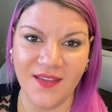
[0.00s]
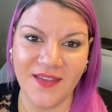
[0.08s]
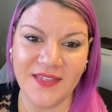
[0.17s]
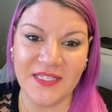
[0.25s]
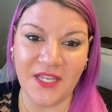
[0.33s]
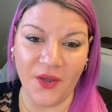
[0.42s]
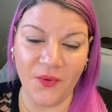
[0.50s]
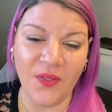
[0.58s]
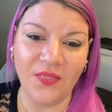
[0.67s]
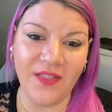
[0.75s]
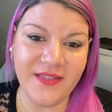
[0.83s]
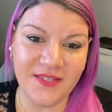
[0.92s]
So
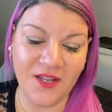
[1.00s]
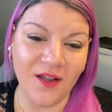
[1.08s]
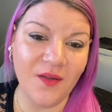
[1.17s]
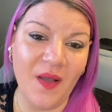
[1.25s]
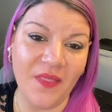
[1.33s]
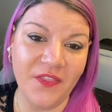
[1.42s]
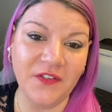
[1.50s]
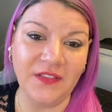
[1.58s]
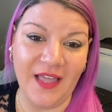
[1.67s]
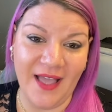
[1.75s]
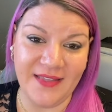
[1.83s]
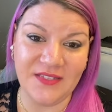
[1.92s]
let's talk about the
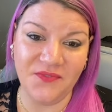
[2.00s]
last